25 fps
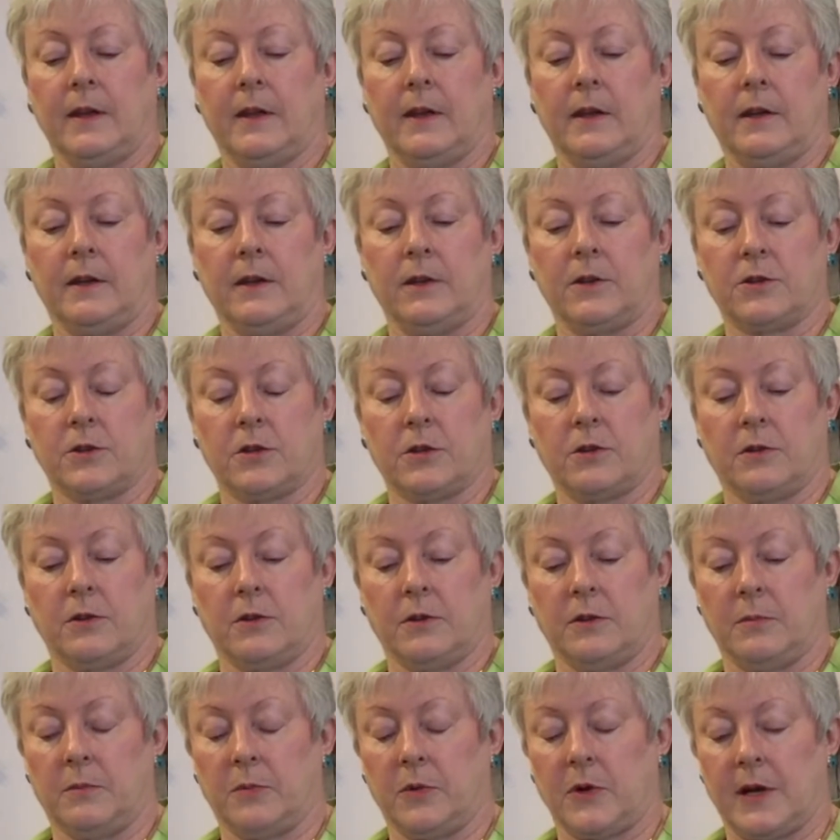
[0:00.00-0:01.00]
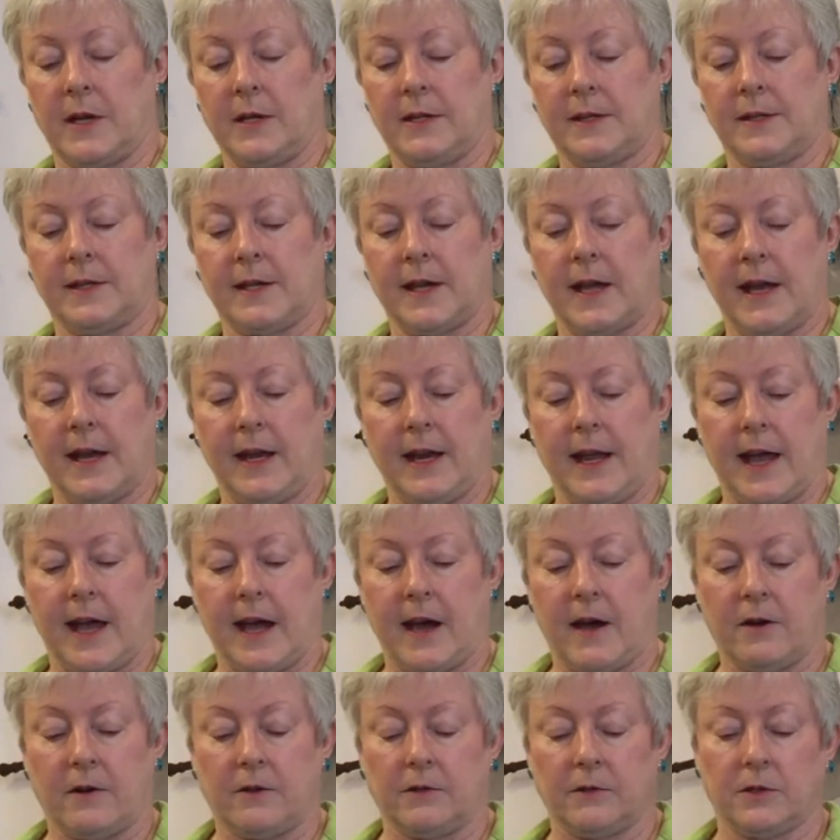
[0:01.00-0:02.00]
and turn them right side
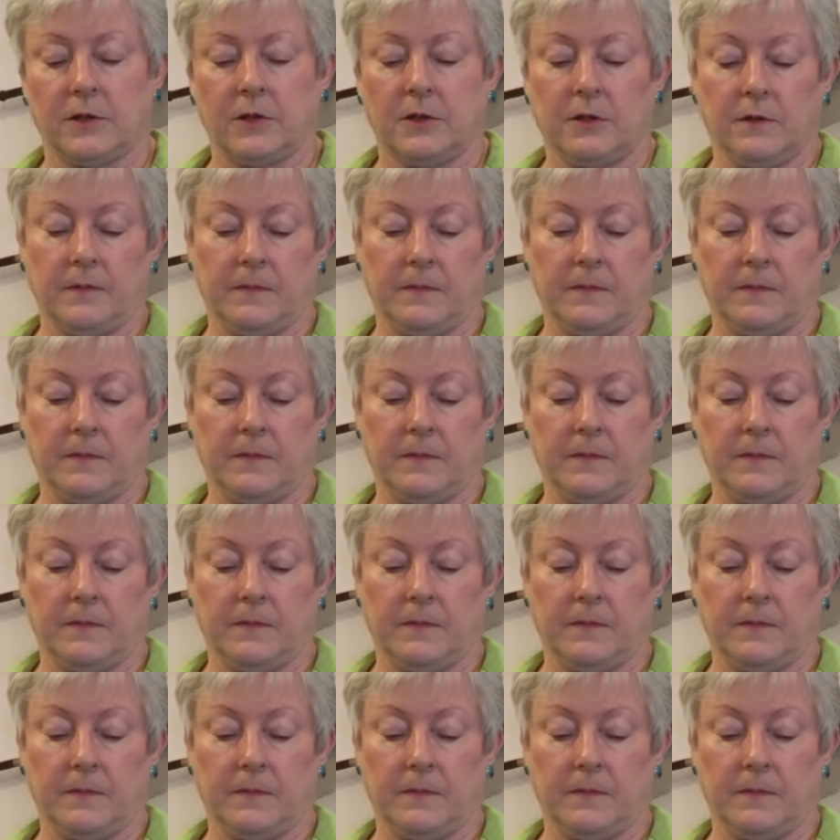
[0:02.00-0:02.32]
out.